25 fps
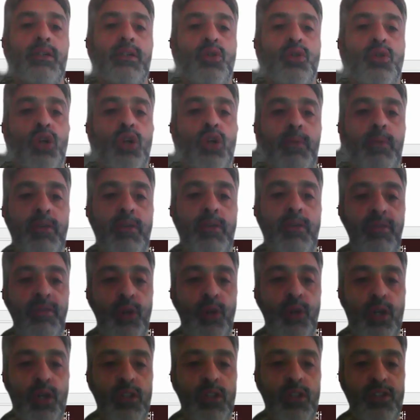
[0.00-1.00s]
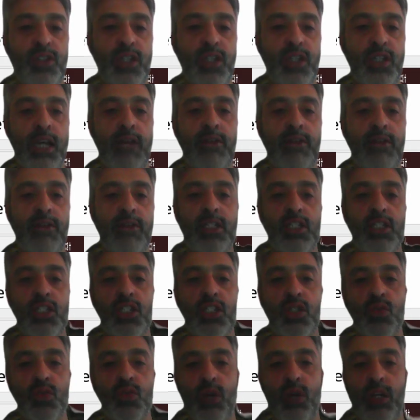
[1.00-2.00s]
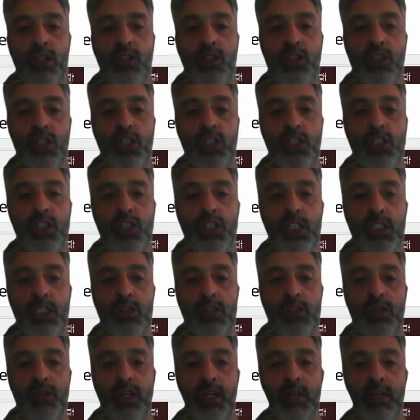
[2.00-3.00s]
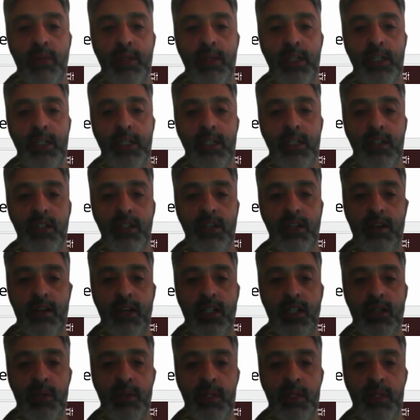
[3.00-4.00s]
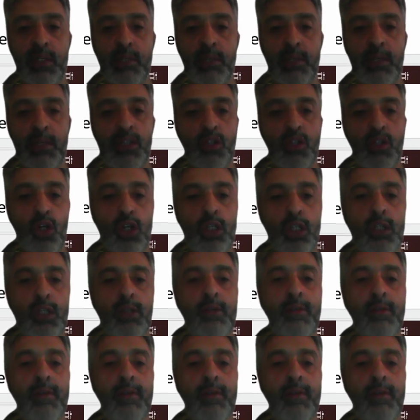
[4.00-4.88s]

So number of employees for salaries, while stationery charges, vehicle maintenance, travel expenses based on